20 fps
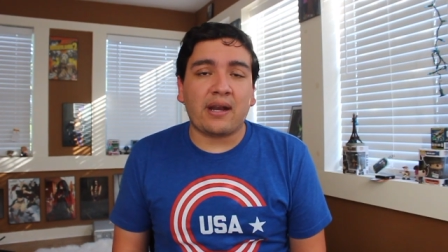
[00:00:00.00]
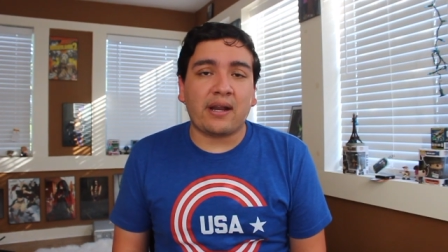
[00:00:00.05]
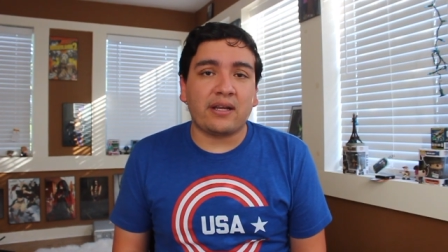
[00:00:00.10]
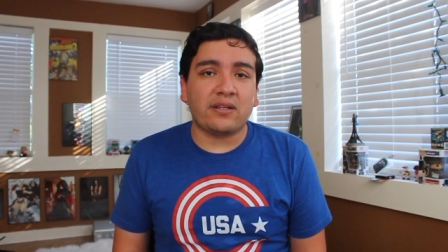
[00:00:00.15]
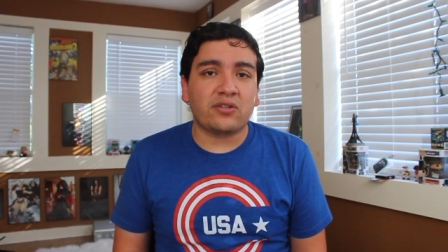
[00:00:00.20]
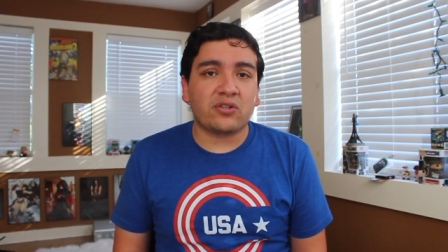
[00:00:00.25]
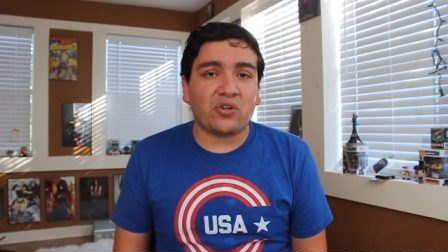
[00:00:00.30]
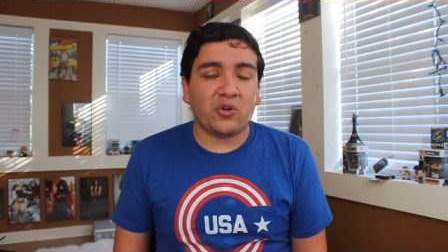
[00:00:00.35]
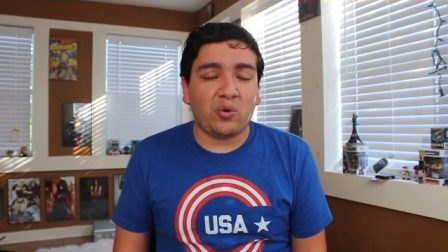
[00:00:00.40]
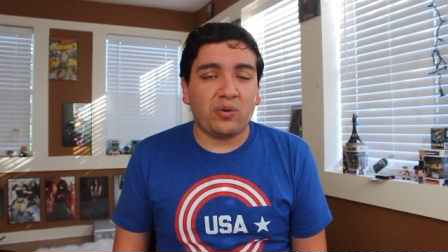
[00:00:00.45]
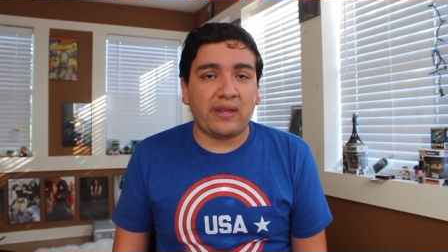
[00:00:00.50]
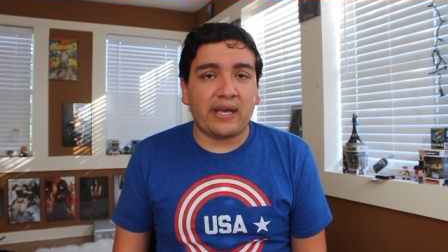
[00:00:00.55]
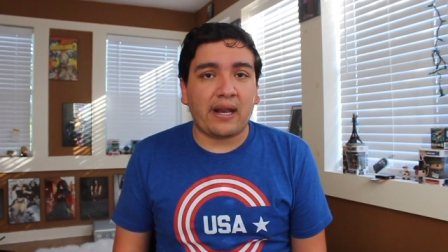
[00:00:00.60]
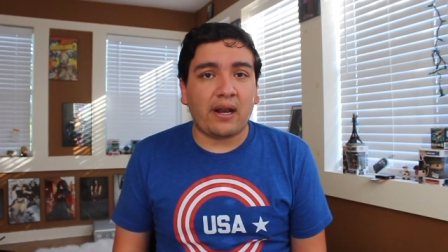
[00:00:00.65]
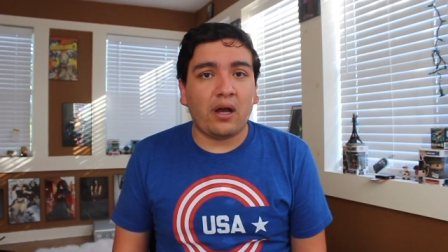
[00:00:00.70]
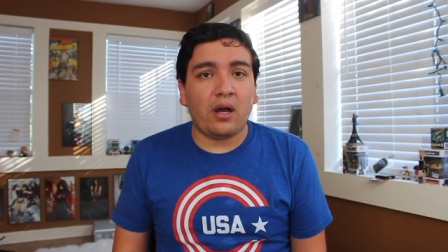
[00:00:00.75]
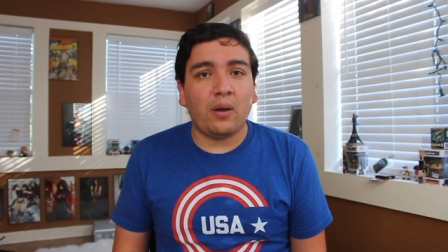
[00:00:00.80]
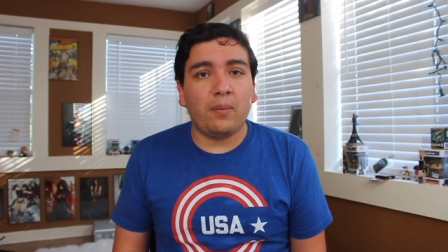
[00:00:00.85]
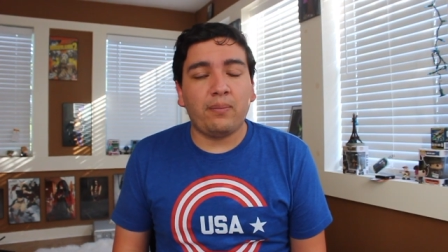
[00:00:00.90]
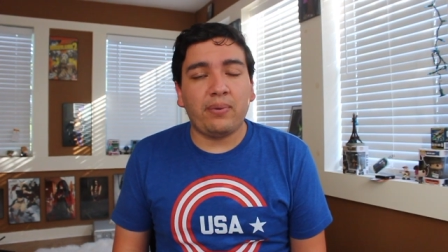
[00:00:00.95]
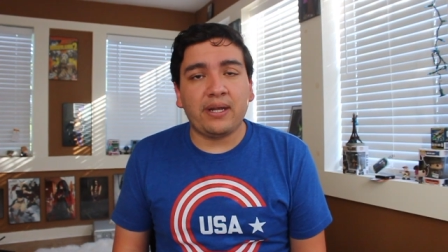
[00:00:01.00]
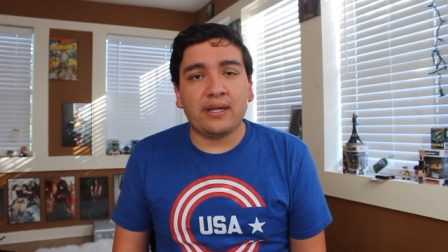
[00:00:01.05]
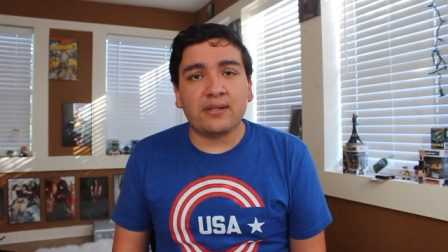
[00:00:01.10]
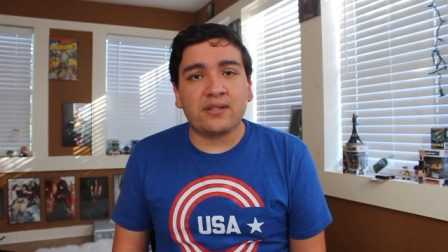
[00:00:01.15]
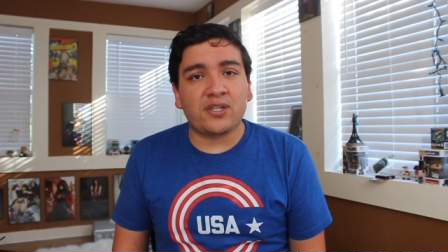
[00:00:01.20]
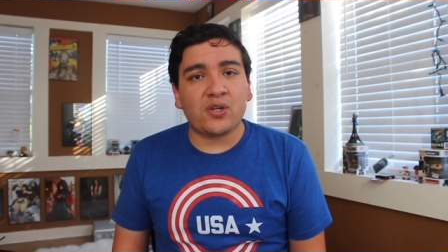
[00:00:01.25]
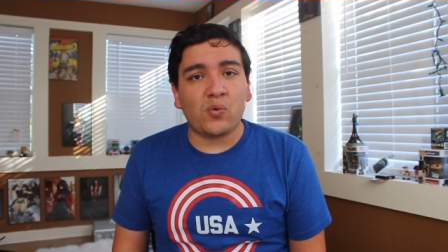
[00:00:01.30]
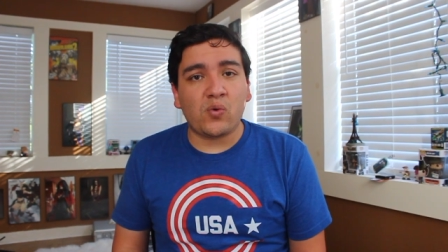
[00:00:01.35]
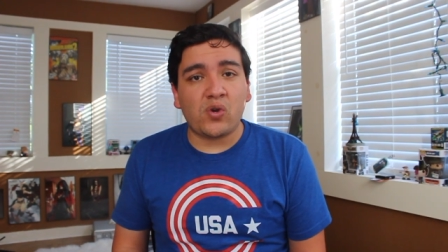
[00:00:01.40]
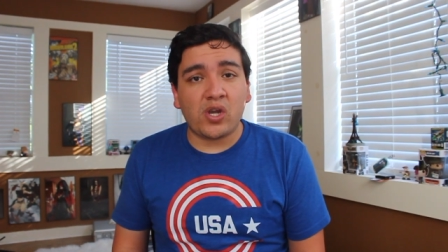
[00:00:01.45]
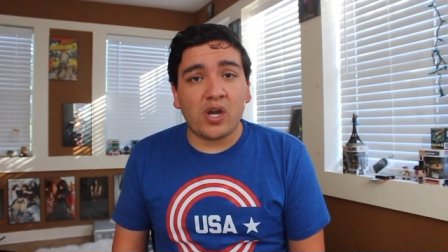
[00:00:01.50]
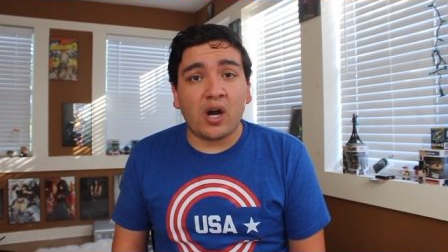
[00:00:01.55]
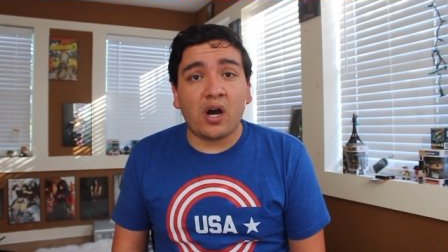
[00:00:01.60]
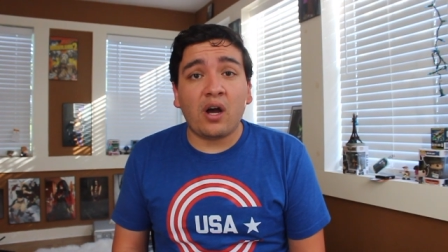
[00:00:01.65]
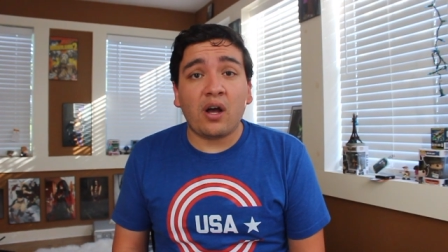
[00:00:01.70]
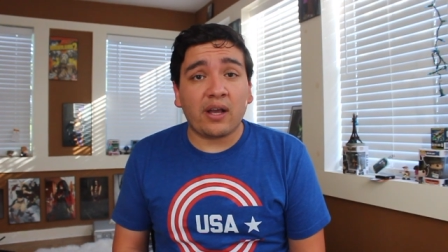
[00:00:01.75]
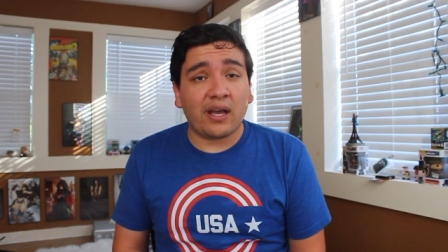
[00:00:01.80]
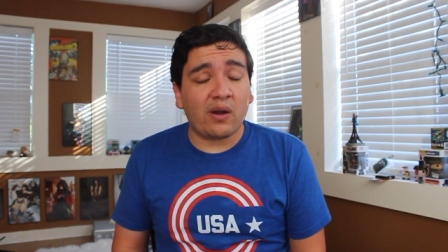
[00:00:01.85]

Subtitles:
and I screwed that up being so young.